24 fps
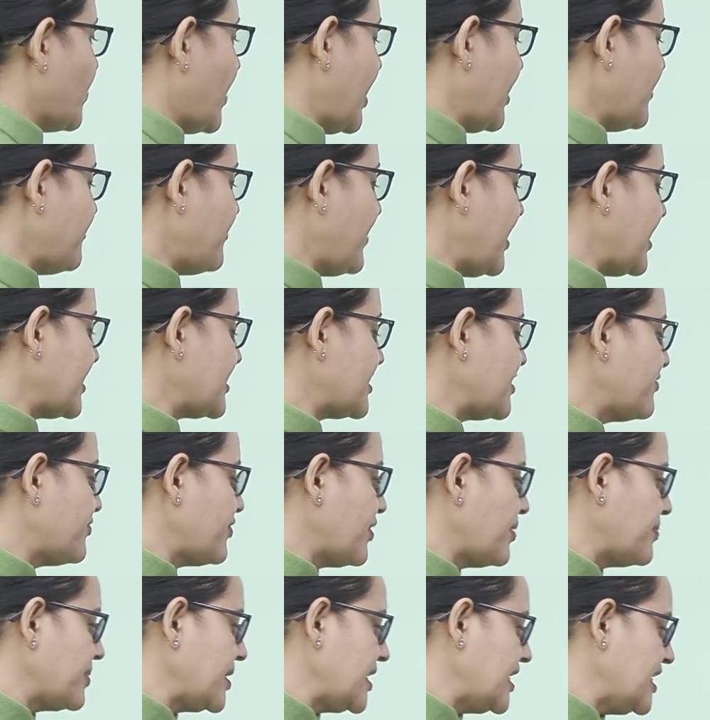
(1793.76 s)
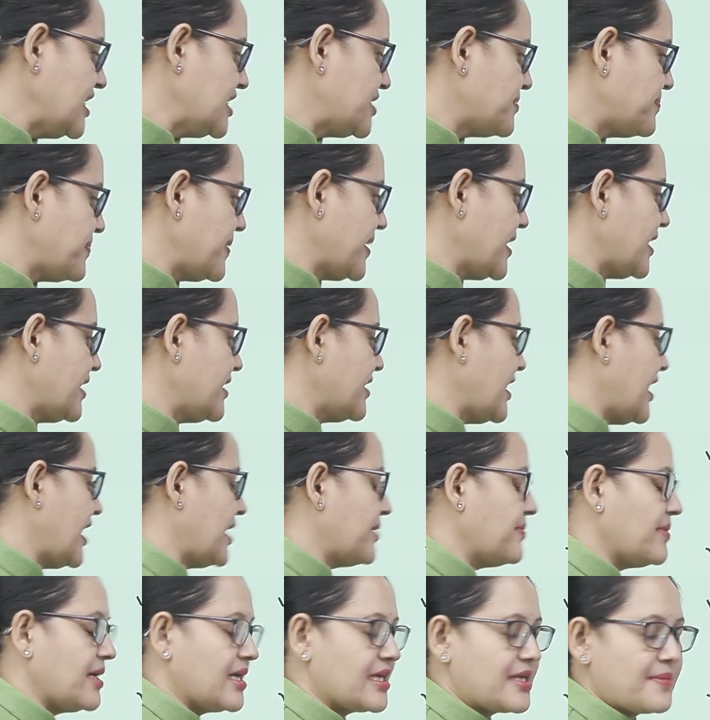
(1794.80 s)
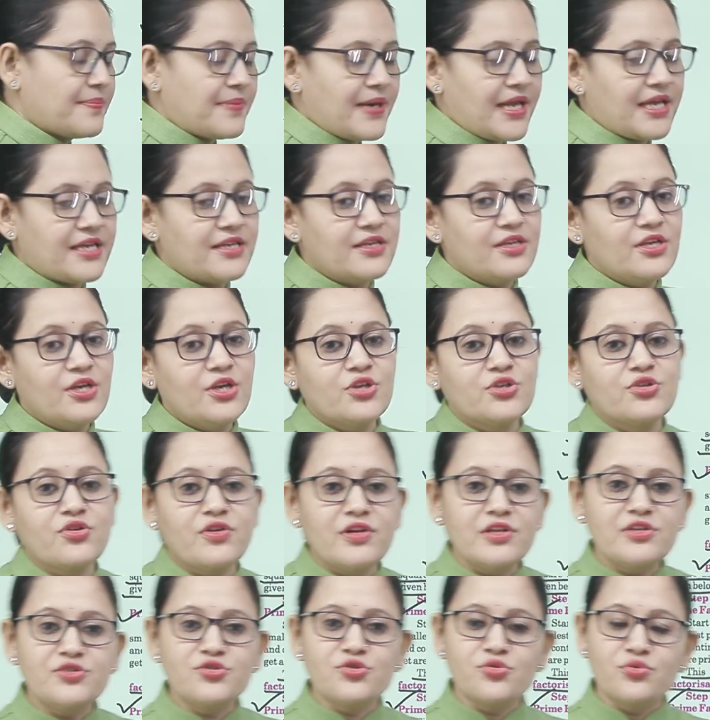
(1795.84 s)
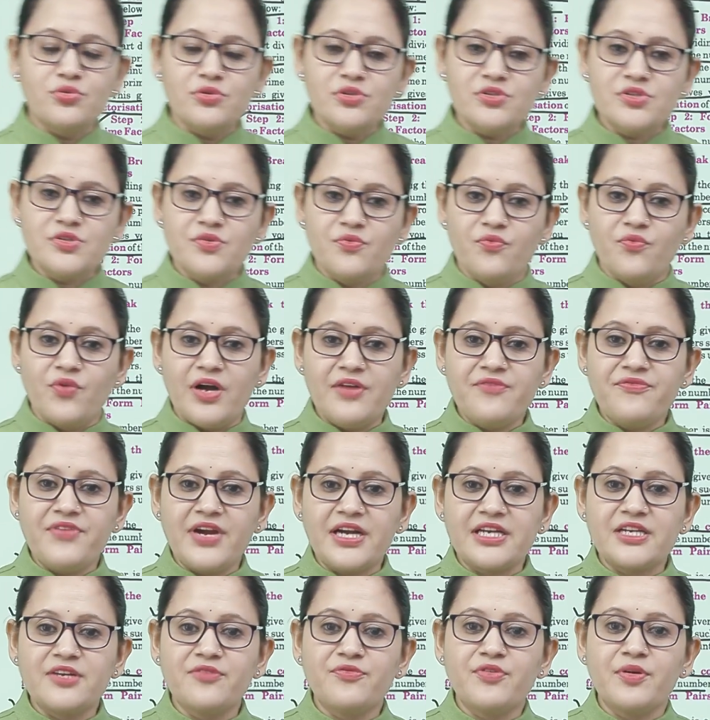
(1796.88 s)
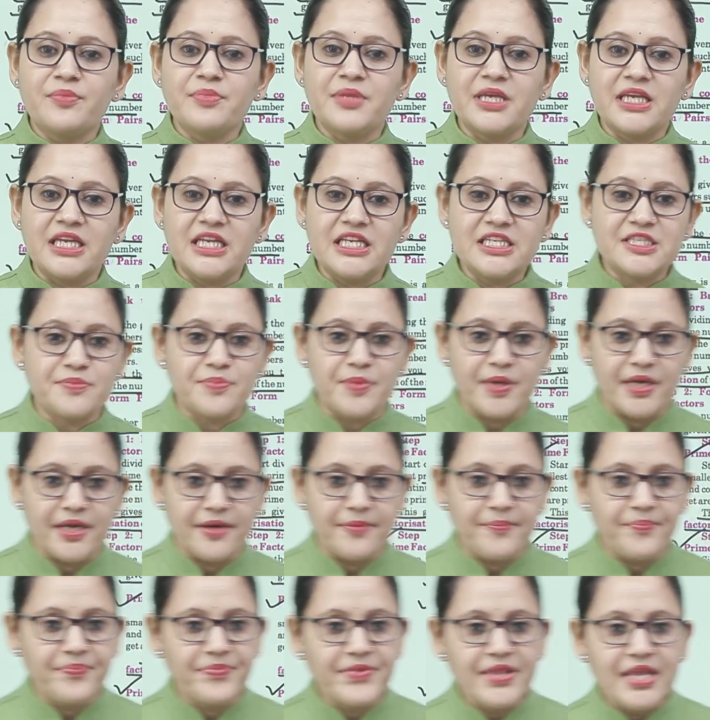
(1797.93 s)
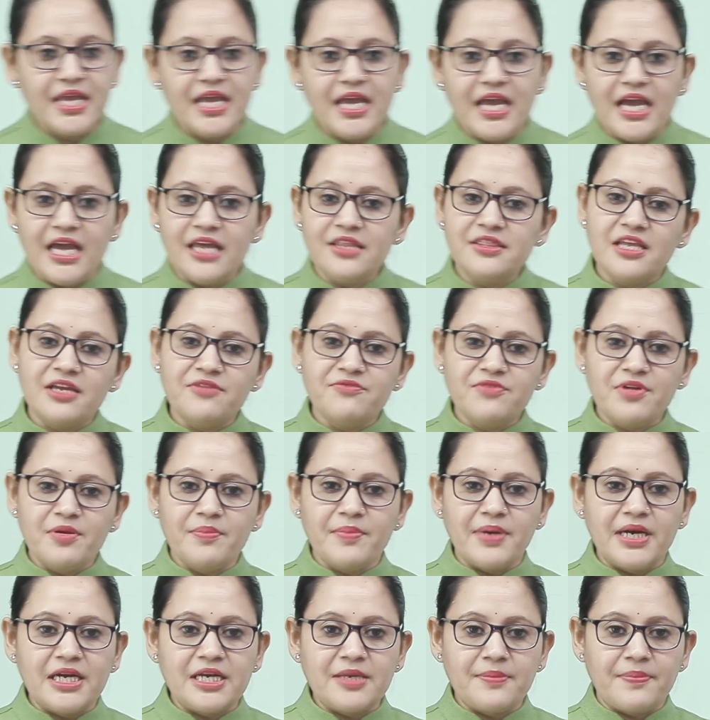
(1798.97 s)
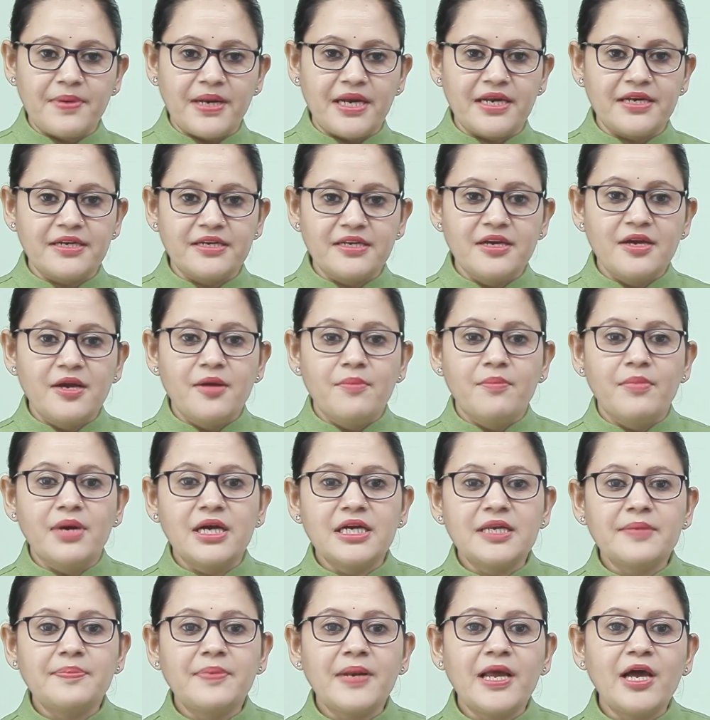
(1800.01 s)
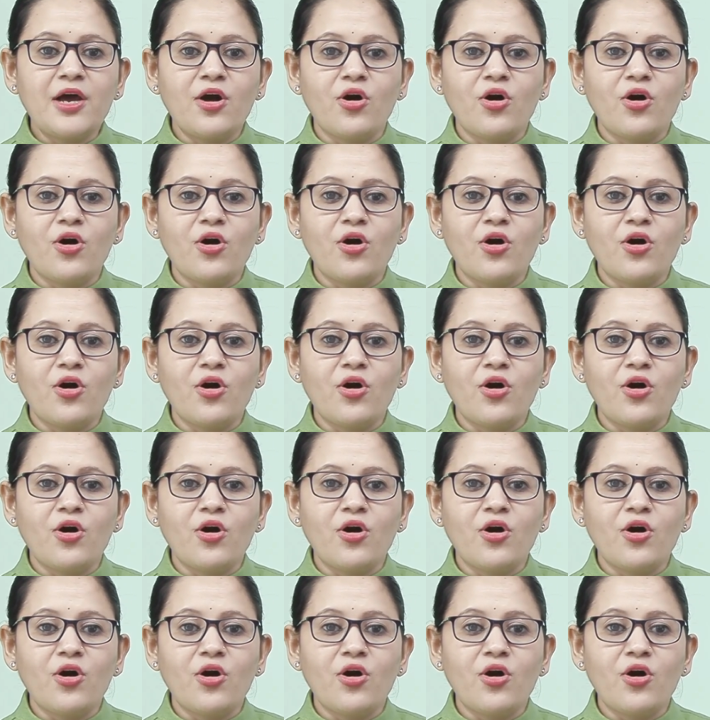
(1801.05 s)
one factor from each pair and multiply. So, we will choose one factor from each pair and then we will multiply it. Multiply